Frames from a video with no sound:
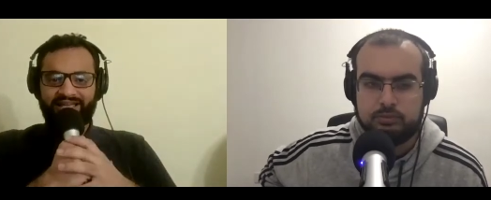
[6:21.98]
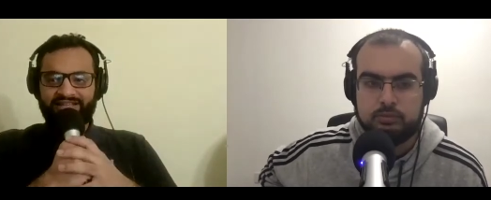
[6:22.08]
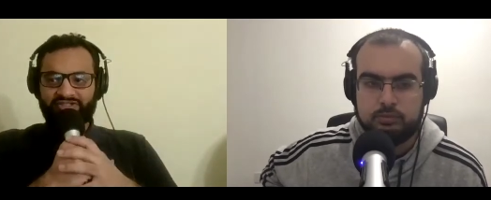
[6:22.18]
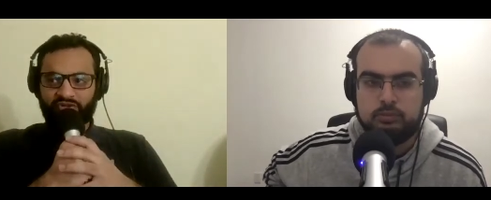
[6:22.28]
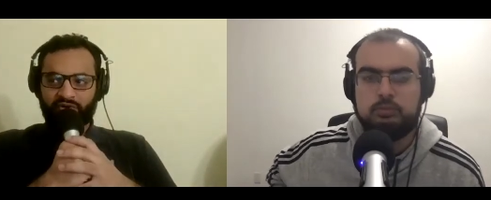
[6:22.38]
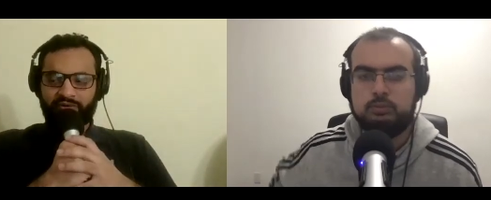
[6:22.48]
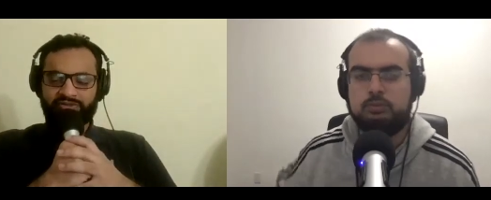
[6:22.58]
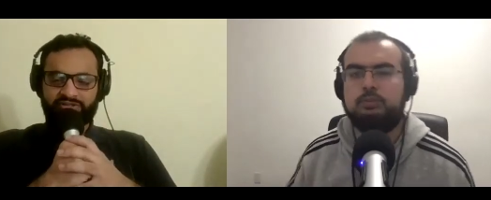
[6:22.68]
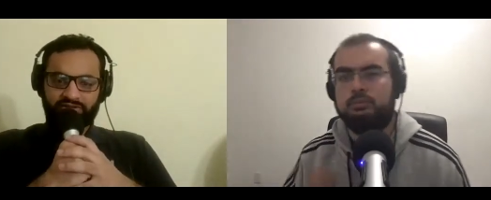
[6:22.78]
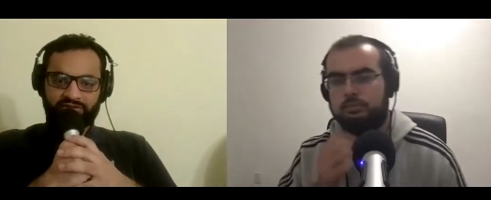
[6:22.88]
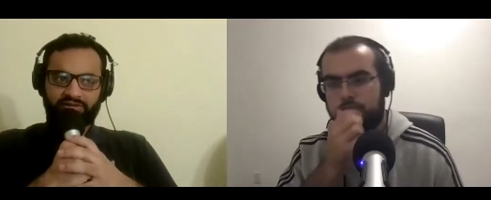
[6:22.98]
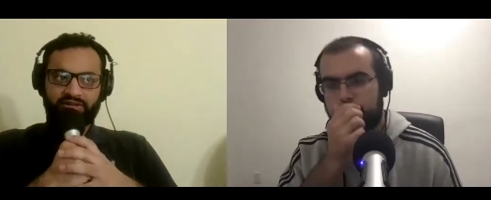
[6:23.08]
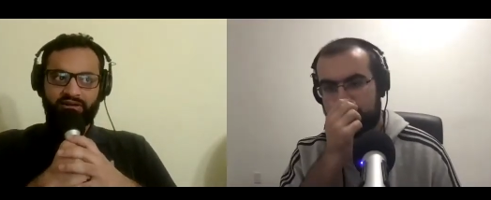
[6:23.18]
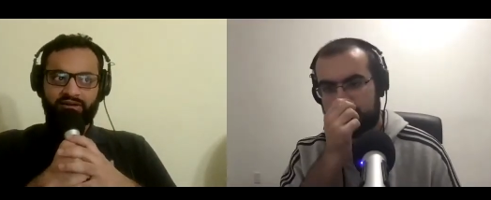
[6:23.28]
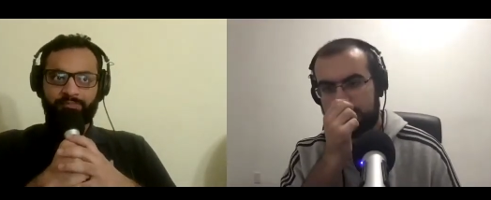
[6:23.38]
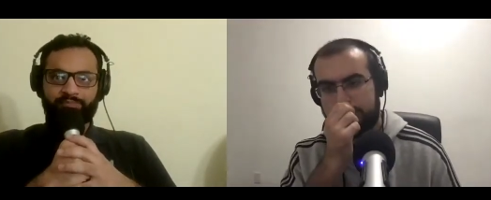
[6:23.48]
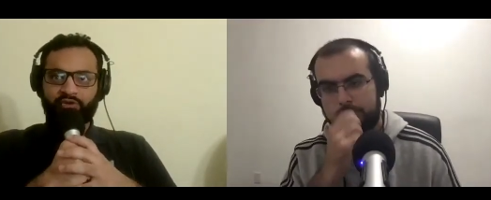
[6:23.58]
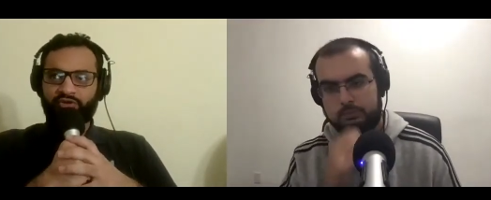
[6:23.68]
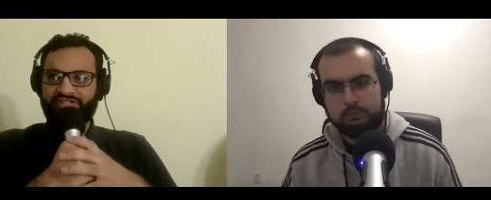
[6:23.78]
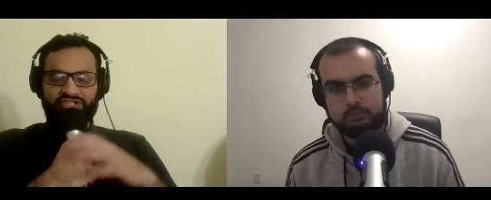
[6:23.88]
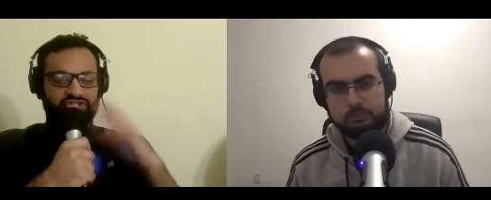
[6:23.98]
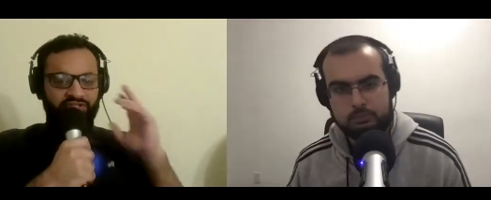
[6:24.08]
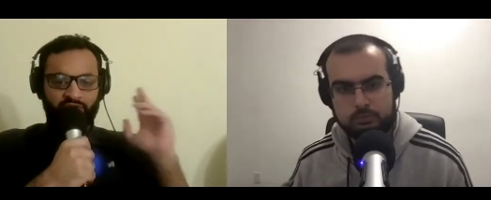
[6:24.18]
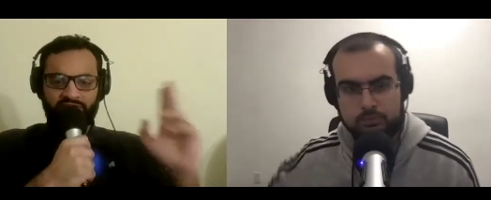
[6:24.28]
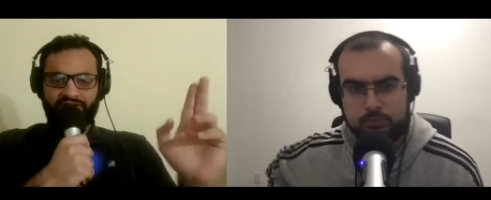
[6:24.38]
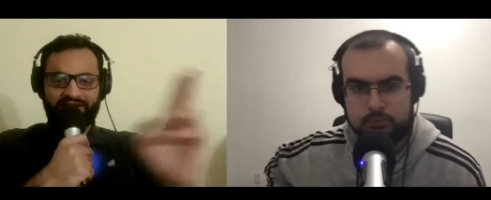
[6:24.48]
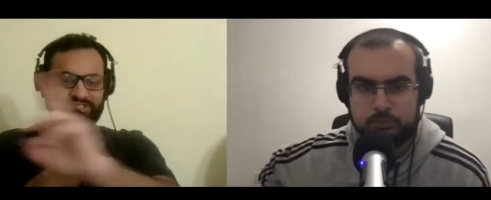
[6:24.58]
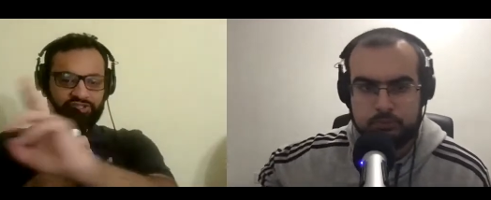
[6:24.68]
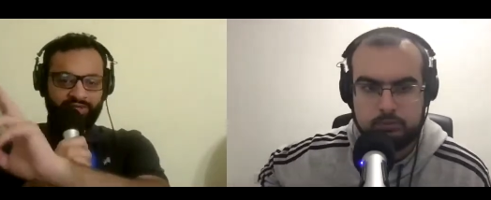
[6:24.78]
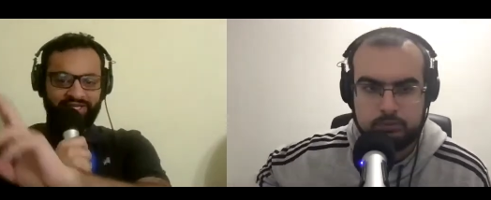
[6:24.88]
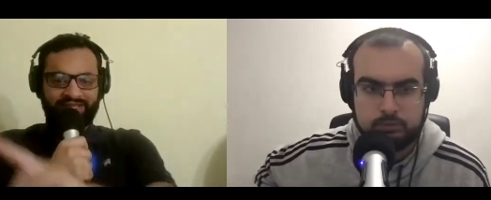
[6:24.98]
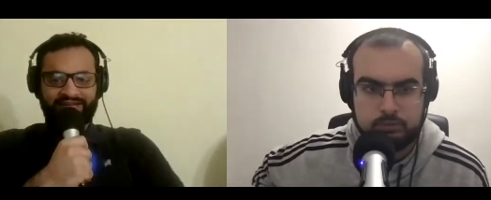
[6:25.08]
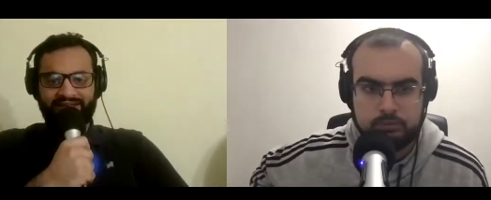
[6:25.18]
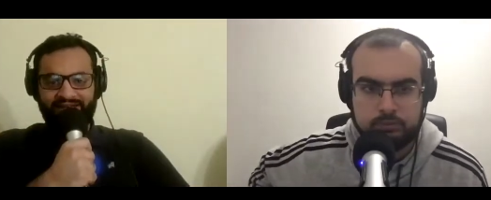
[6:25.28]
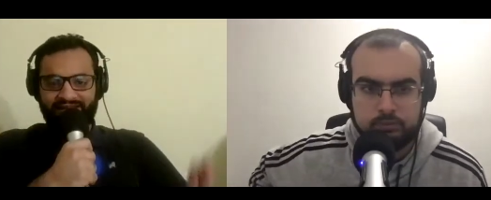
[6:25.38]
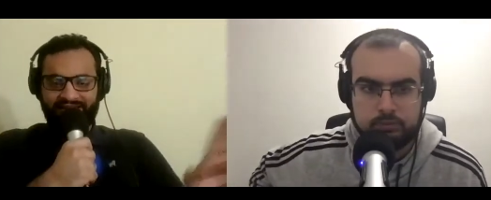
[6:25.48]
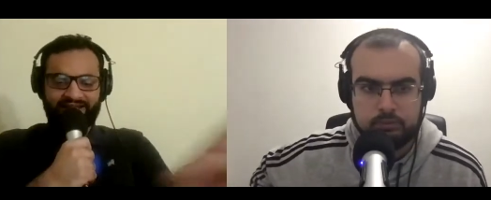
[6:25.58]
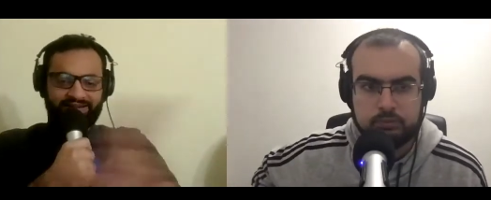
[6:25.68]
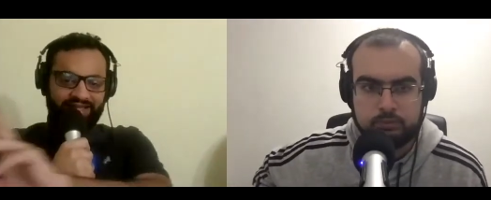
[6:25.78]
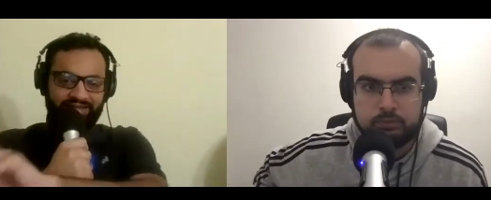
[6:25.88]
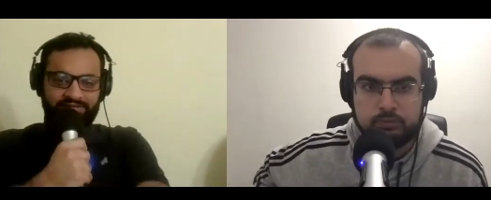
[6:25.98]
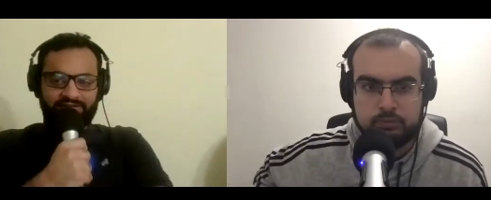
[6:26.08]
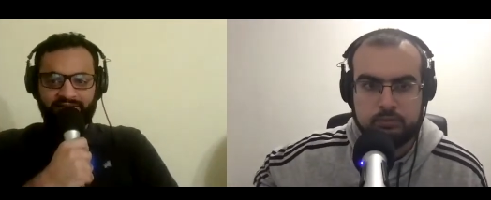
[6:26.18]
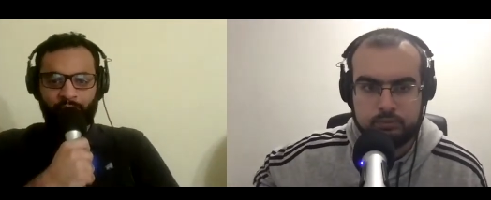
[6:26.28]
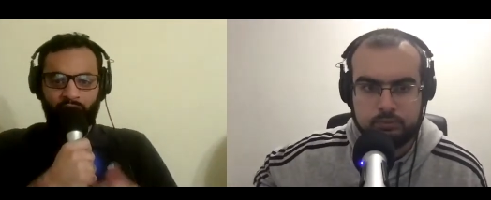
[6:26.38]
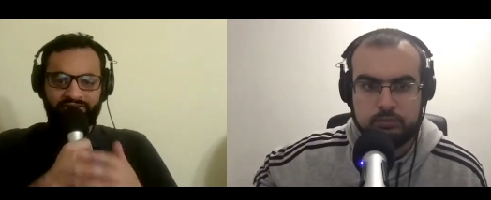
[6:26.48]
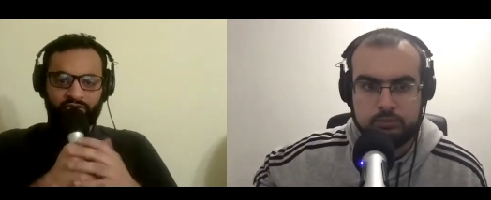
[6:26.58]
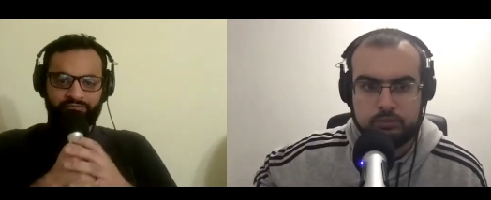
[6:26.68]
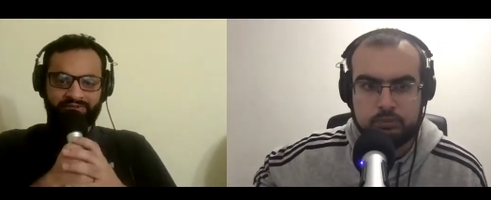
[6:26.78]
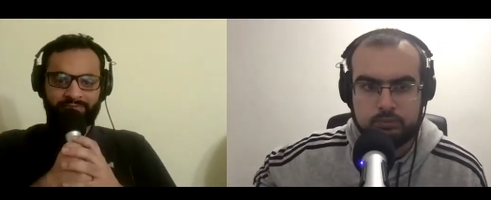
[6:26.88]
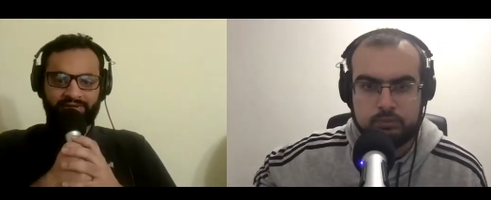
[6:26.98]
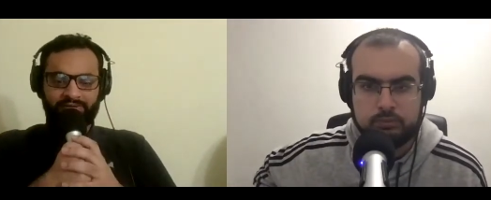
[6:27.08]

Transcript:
Speaker 1: So it was a uh, good session, good, nice swinging it in and kind of like bowling those people.